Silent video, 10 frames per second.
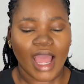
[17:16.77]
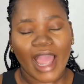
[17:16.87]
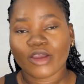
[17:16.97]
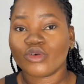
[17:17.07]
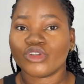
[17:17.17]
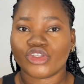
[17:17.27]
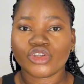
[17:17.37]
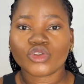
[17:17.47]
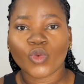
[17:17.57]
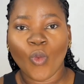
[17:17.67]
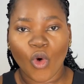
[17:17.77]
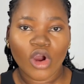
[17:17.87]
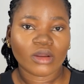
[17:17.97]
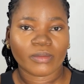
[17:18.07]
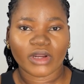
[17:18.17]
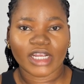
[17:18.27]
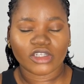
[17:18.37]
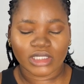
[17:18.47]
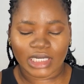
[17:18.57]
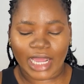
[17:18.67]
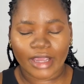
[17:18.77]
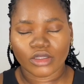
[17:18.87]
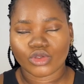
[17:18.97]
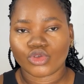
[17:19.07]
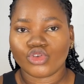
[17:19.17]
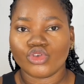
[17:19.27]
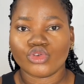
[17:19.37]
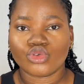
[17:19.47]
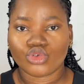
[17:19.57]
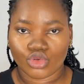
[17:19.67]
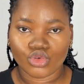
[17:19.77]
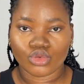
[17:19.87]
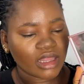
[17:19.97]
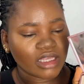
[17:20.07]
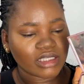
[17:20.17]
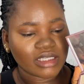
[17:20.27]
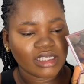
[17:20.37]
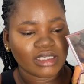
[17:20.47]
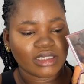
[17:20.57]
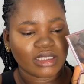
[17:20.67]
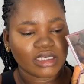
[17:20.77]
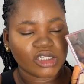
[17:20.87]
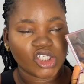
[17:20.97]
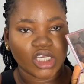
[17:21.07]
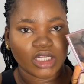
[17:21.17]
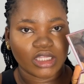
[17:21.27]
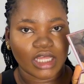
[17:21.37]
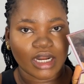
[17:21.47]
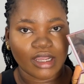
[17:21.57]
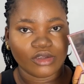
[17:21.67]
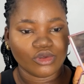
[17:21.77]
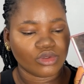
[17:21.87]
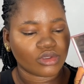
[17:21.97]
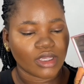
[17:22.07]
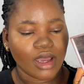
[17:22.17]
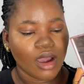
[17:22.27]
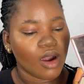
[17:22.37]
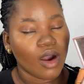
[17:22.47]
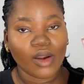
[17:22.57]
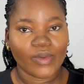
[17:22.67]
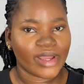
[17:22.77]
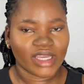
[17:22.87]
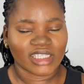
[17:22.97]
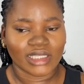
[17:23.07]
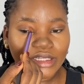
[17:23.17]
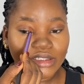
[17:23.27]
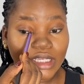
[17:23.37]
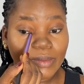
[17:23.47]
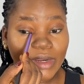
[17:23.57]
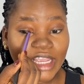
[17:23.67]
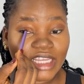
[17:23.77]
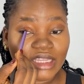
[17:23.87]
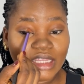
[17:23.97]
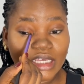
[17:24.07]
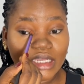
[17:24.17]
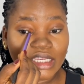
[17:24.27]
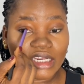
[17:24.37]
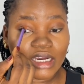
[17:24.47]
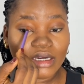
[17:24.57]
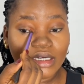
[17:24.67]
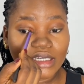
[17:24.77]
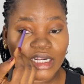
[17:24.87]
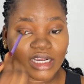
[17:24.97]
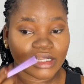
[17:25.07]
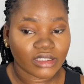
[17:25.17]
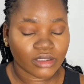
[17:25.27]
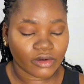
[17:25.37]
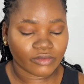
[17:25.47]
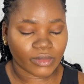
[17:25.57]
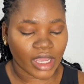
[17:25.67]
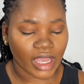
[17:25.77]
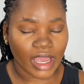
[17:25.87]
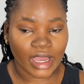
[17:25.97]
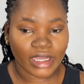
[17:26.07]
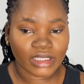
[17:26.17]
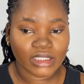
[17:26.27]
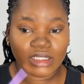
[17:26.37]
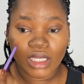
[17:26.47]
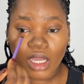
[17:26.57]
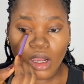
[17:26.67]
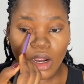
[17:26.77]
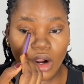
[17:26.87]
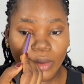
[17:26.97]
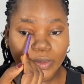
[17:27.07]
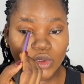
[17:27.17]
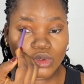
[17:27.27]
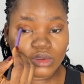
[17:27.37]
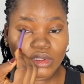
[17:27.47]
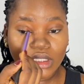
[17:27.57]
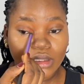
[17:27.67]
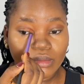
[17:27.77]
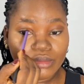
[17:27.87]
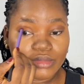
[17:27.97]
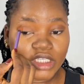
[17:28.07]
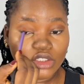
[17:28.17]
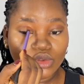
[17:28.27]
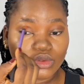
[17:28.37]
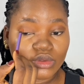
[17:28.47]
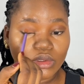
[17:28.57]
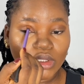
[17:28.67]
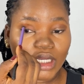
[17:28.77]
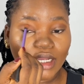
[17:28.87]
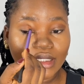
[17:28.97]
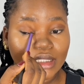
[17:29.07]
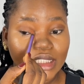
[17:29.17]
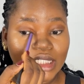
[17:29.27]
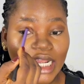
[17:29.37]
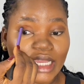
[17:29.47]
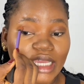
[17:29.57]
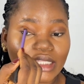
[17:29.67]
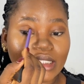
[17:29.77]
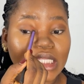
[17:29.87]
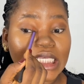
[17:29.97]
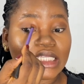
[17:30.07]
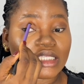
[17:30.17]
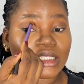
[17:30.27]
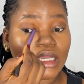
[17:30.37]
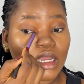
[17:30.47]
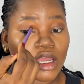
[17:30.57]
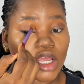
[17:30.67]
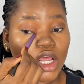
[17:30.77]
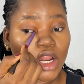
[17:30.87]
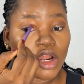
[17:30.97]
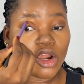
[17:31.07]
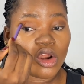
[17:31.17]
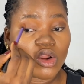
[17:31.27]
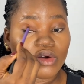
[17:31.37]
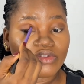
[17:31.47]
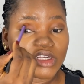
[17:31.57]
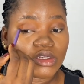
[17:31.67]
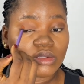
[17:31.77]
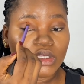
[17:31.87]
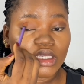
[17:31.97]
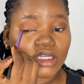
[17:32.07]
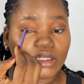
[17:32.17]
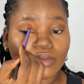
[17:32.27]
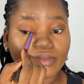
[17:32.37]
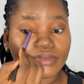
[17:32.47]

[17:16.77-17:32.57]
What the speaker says: I could use one, but I just like to use two. This is the shade that I use always. I just apply in the inner corners of my eyes up to the middle, and I get this lovely looking